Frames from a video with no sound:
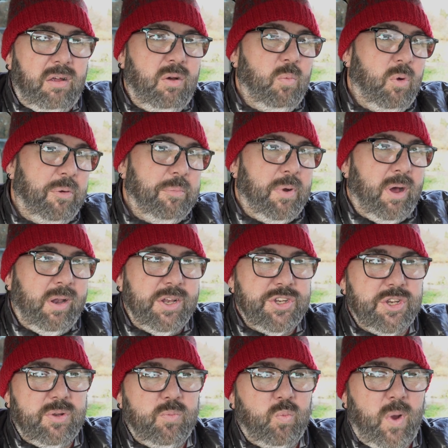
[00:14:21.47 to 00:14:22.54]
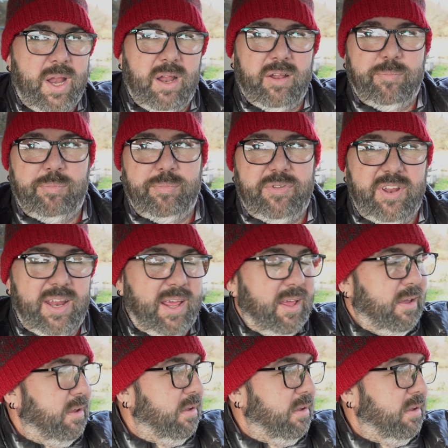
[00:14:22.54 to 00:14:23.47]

at what mileage and when I did it.